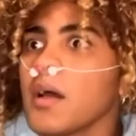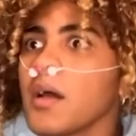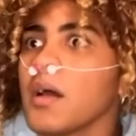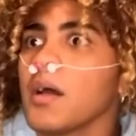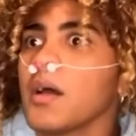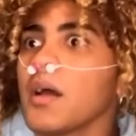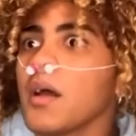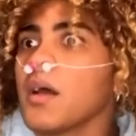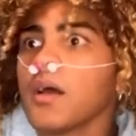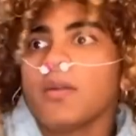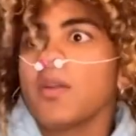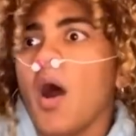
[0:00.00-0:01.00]
The woman
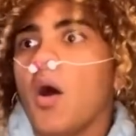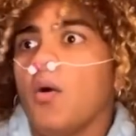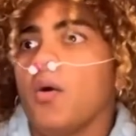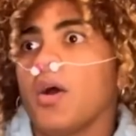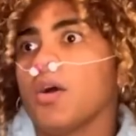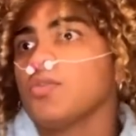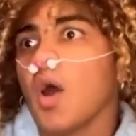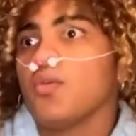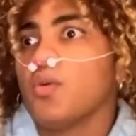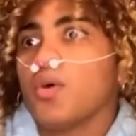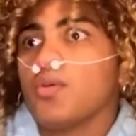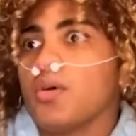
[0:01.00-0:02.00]
replies with, No,
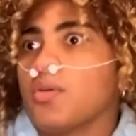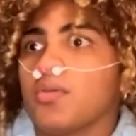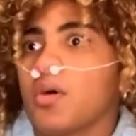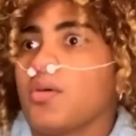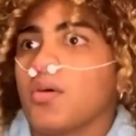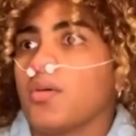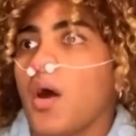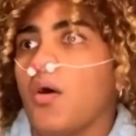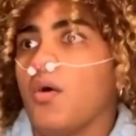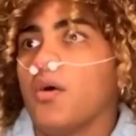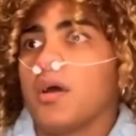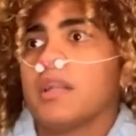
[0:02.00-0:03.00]
no, no, no, no, no, no, no, no, no,
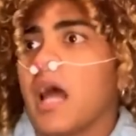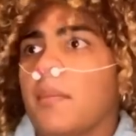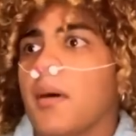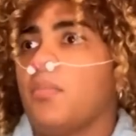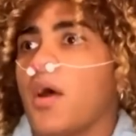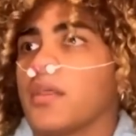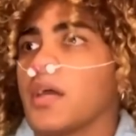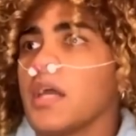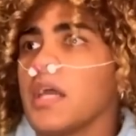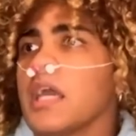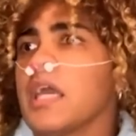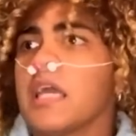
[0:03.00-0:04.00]
not my brother.
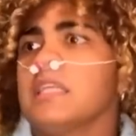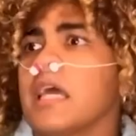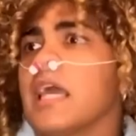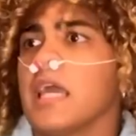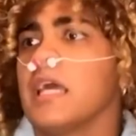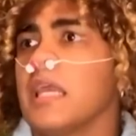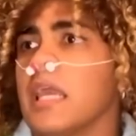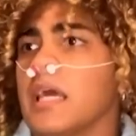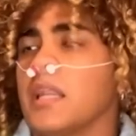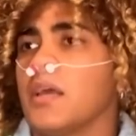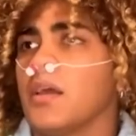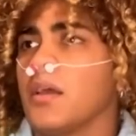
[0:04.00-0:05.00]
He's an
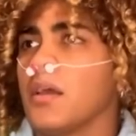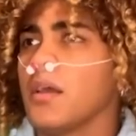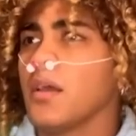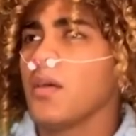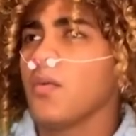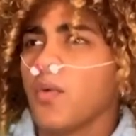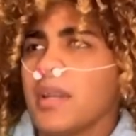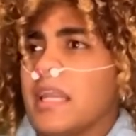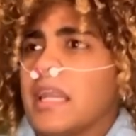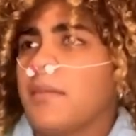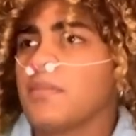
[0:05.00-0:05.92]
idiot. What did he name